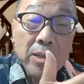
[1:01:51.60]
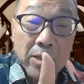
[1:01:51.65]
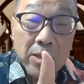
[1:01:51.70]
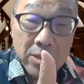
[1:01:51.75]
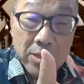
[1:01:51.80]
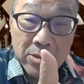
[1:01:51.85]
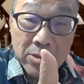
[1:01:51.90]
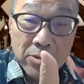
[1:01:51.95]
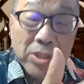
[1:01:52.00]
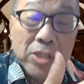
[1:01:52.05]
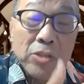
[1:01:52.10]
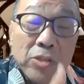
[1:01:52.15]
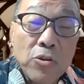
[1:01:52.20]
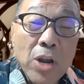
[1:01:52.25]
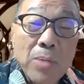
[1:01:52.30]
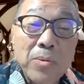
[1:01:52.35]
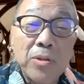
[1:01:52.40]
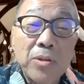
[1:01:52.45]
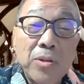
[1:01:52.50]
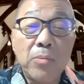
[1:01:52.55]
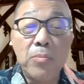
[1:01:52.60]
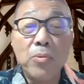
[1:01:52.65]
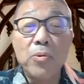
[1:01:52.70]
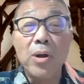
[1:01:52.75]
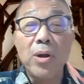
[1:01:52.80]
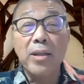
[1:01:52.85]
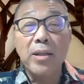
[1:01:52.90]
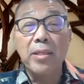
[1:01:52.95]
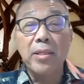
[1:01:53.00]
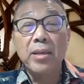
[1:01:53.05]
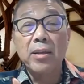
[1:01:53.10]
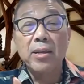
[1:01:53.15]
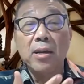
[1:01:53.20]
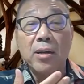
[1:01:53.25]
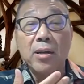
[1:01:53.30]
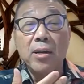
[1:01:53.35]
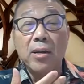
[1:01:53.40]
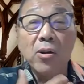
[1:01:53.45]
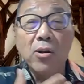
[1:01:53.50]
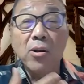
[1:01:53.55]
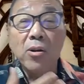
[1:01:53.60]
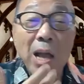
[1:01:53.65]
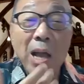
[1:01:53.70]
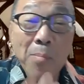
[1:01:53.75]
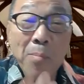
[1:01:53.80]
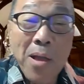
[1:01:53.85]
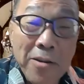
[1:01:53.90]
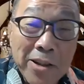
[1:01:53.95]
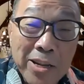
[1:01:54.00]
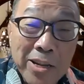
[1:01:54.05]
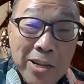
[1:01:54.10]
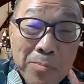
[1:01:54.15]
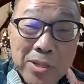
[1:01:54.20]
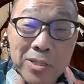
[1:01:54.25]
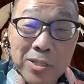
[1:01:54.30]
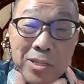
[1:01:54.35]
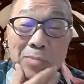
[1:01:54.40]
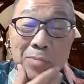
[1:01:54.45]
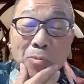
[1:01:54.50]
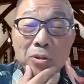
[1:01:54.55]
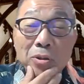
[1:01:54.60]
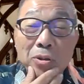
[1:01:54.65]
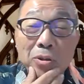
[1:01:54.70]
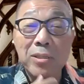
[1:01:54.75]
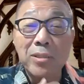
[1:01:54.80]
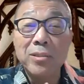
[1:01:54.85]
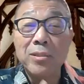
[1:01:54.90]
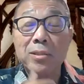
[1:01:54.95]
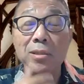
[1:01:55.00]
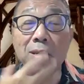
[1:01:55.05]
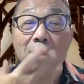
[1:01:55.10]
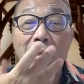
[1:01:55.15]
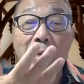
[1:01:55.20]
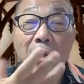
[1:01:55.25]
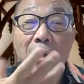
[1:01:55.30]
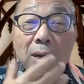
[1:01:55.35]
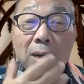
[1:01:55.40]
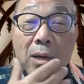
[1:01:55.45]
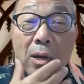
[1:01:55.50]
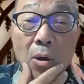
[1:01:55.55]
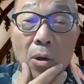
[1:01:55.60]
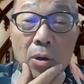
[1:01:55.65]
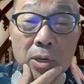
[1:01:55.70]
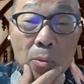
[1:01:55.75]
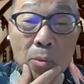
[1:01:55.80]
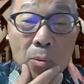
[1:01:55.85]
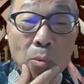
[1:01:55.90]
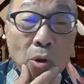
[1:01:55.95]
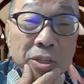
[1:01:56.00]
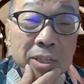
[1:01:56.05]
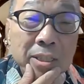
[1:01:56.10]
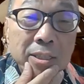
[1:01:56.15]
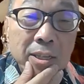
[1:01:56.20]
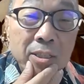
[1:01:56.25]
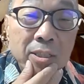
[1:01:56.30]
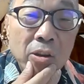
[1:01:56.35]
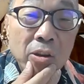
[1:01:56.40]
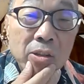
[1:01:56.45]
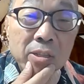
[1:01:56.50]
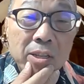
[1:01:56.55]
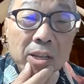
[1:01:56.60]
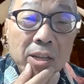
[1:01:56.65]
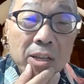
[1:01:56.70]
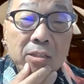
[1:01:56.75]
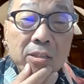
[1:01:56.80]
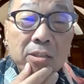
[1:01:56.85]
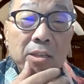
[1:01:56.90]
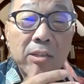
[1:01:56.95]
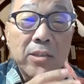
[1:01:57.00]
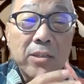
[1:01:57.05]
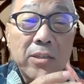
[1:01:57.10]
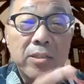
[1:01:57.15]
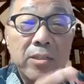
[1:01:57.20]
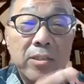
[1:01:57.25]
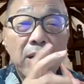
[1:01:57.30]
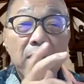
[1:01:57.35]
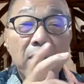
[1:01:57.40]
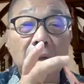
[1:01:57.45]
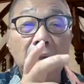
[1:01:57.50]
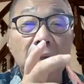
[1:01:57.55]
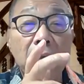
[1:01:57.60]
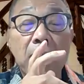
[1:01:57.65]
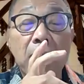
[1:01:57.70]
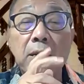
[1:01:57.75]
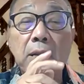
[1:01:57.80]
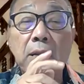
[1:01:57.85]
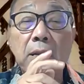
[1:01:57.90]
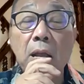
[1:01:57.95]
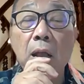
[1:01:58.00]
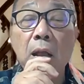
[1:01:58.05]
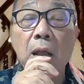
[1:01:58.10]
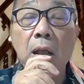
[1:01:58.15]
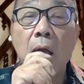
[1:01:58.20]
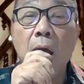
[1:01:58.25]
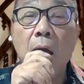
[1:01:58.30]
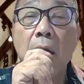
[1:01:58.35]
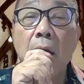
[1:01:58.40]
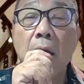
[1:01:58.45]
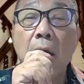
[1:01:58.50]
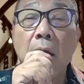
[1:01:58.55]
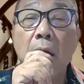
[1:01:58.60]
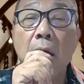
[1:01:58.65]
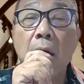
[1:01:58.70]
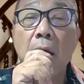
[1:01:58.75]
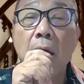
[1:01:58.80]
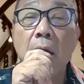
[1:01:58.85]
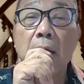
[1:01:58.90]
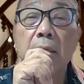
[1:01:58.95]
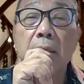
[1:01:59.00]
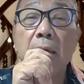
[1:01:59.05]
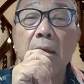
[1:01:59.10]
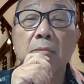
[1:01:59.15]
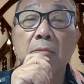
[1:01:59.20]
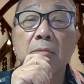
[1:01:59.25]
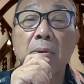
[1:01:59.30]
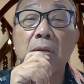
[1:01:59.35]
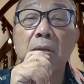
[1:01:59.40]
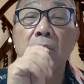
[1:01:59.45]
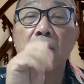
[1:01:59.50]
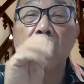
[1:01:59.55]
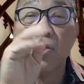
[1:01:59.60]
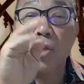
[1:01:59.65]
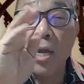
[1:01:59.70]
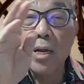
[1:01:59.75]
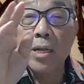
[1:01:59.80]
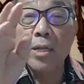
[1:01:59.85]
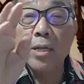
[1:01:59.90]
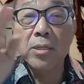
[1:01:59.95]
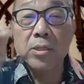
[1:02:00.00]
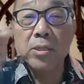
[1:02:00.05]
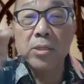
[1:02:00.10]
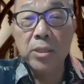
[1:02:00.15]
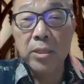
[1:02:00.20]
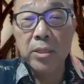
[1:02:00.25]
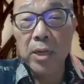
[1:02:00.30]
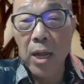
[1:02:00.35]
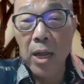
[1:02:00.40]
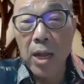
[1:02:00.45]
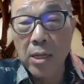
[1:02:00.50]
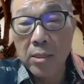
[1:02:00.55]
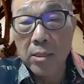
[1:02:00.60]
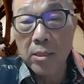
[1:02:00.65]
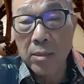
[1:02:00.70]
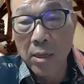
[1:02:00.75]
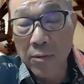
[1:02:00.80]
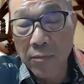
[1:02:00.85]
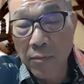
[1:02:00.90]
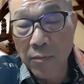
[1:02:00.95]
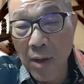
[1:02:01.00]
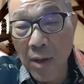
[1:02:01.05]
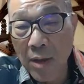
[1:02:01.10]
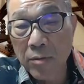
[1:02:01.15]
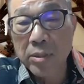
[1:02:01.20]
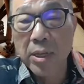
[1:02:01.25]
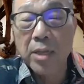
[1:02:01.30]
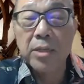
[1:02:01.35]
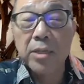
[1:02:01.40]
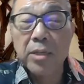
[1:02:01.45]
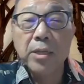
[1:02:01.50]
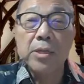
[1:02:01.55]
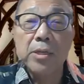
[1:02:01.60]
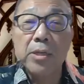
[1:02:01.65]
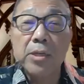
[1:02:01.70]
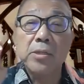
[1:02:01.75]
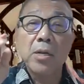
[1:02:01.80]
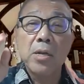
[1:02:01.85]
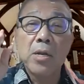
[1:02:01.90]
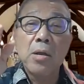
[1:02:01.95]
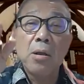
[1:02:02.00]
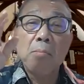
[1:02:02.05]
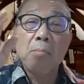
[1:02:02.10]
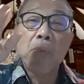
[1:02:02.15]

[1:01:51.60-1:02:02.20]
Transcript: is described in your book, I think, called American Business Model or the Washington Consensus. Yeah, and that has been challenged in the last 5 to 10 years.